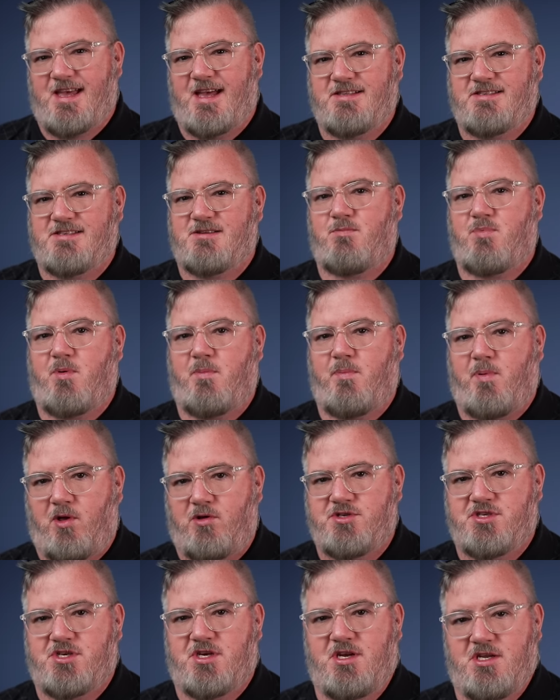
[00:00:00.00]
had some
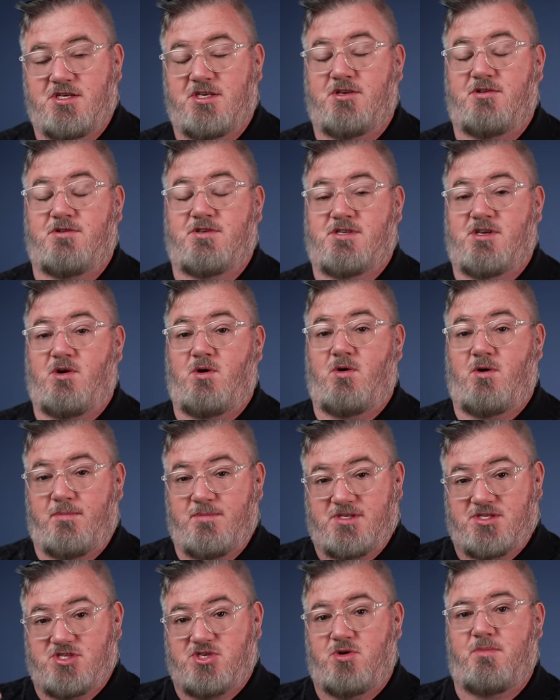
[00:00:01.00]
propulsion issues, so
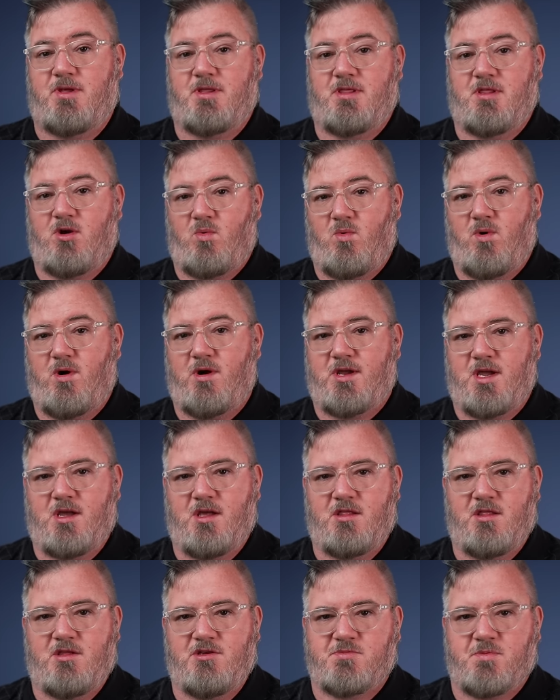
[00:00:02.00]
I'm assuming they're working
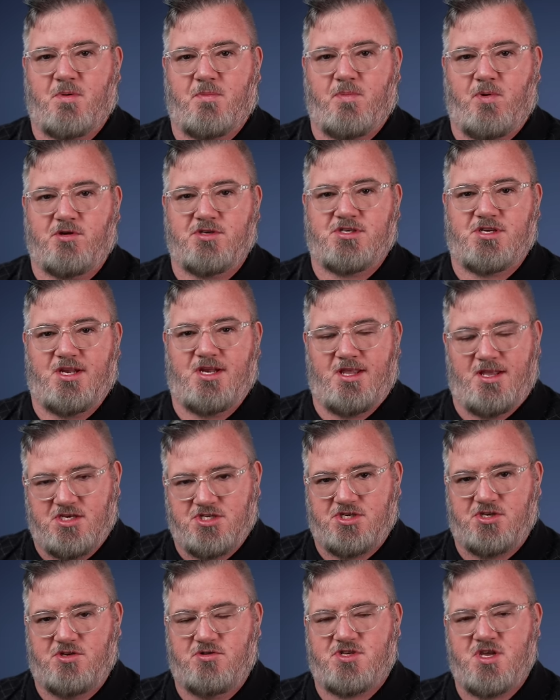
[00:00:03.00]
on those propulsion
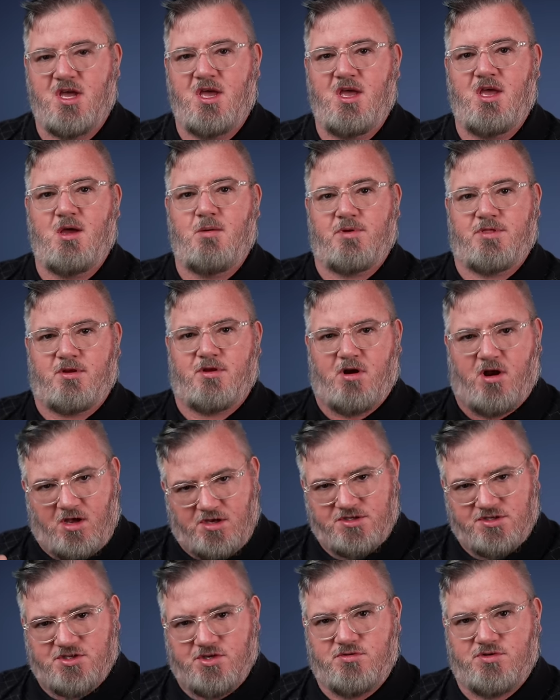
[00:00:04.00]
issues, but they're
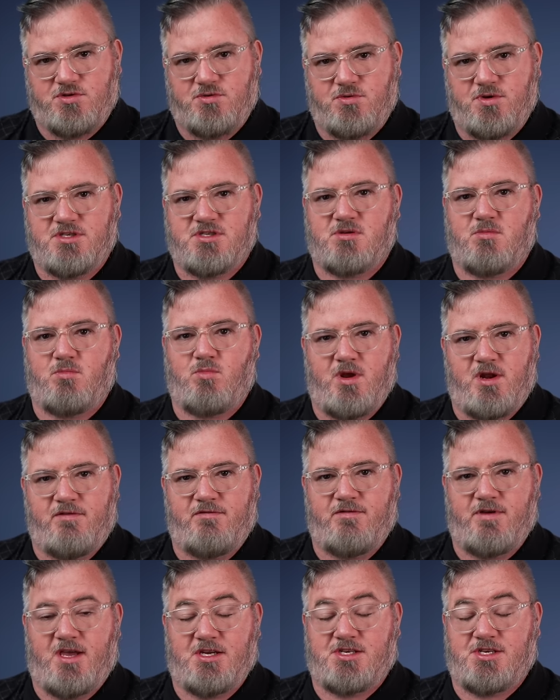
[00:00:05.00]
also doing some
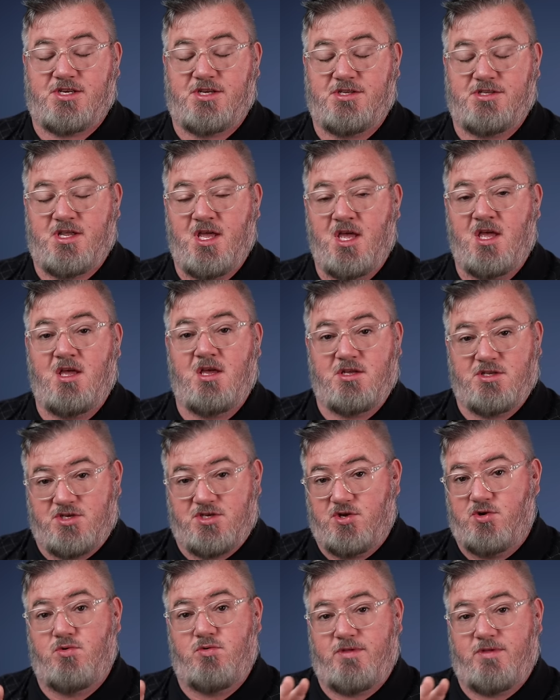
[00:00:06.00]
renovation
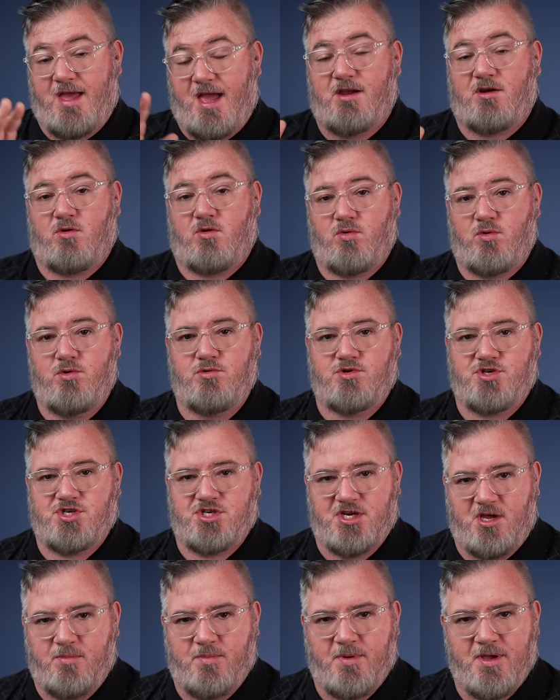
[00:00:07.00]
to that cruise
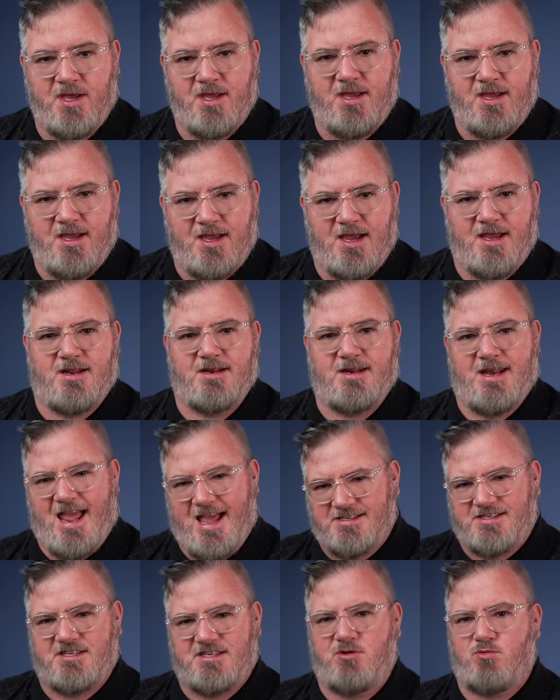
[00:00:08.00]
ship. And a
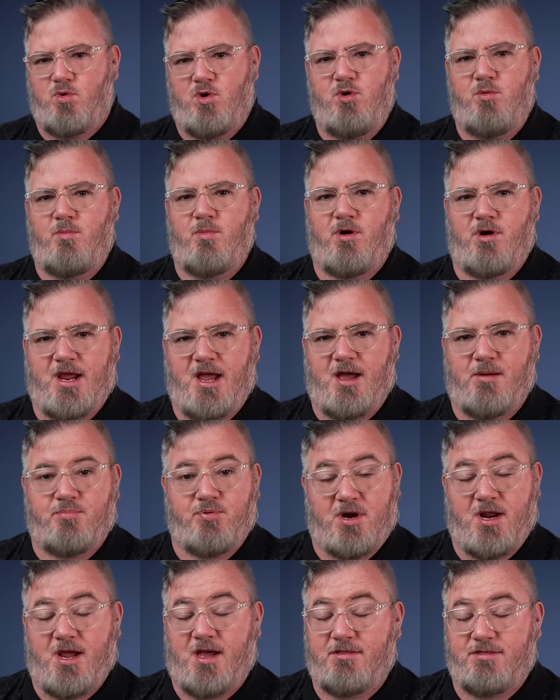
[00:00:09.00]
nasty rumor got
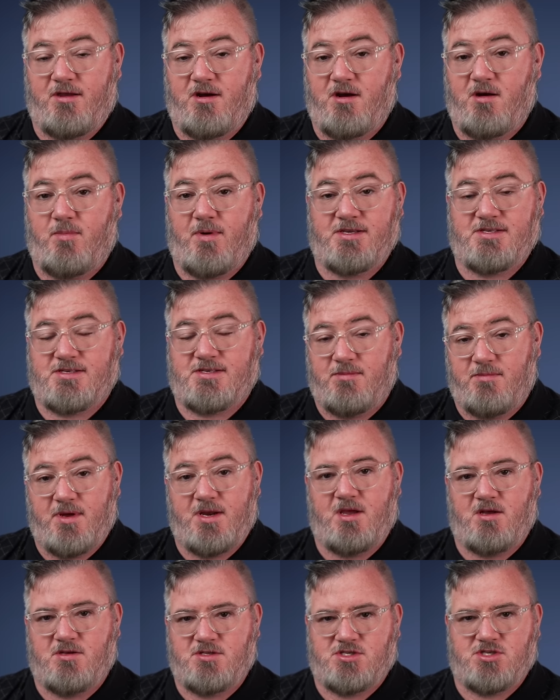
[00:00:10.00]
put out there by
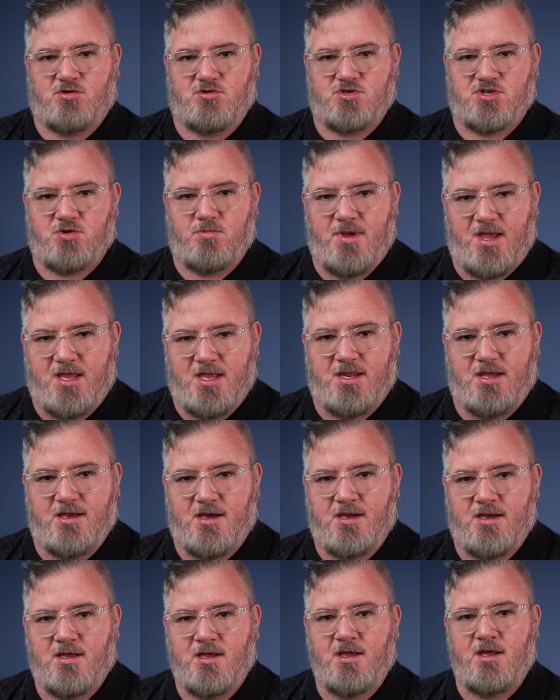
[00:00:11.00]
somebody on social
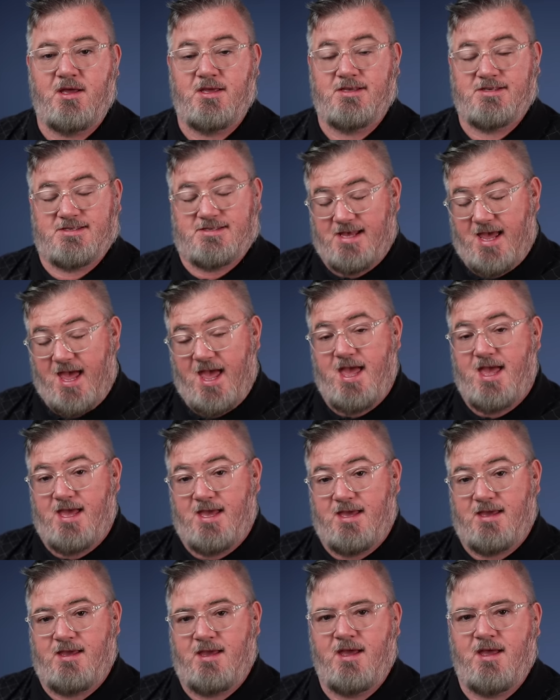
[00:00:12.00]
media
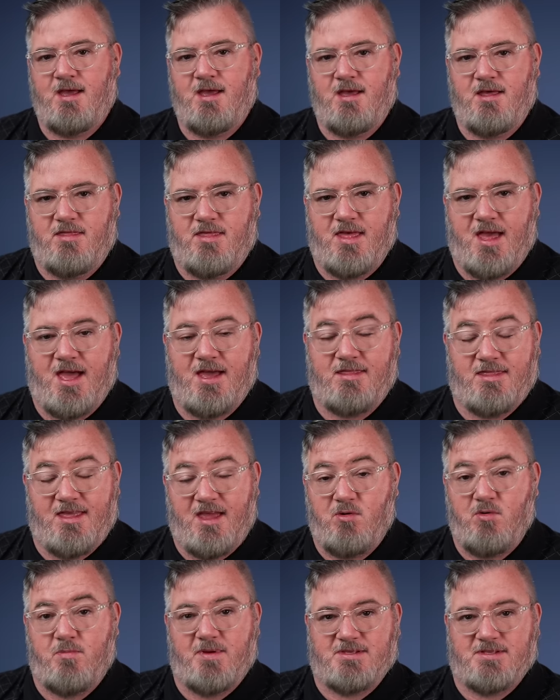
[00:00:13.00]
saying that that
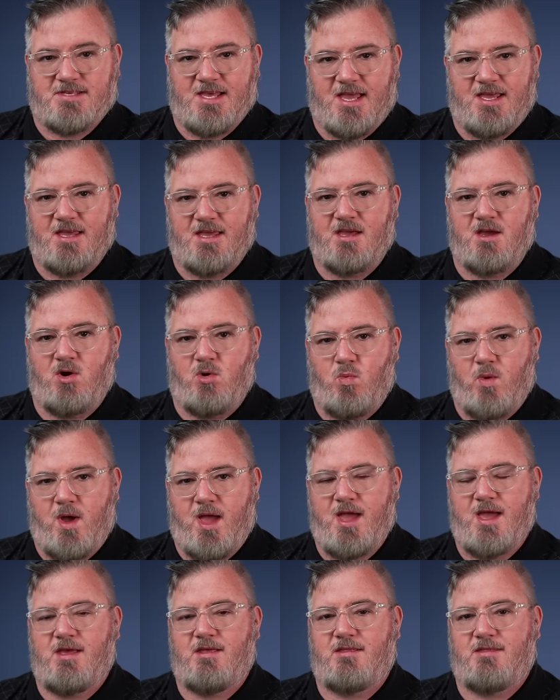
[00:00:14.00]
they would be taking
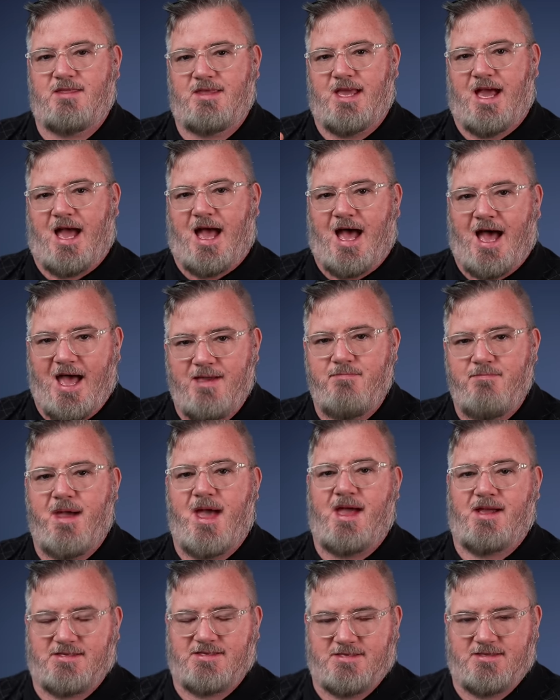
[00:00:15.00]
away the
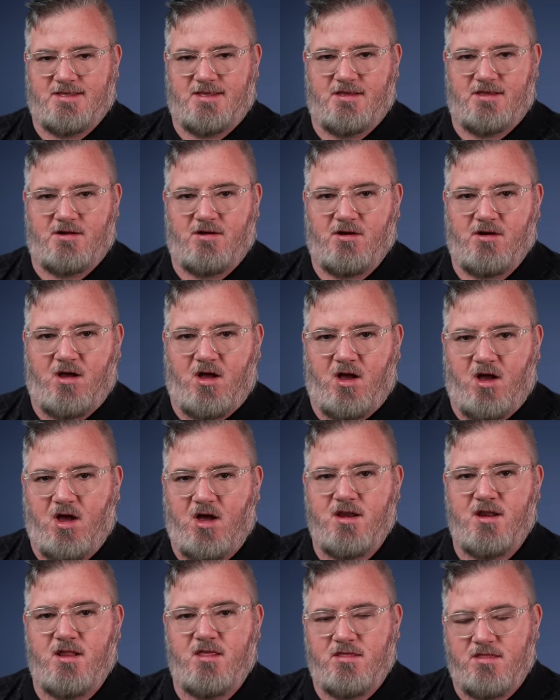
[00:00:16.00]
IMAX theater
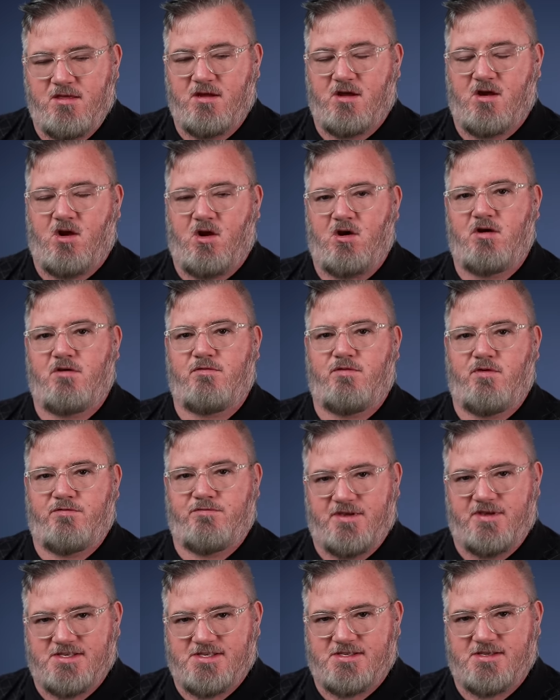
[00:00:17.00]
on the Carnival
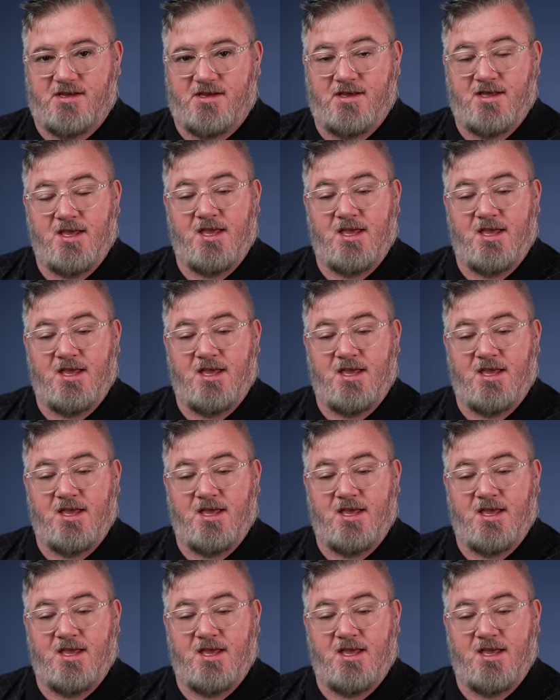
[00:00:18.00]
Vista.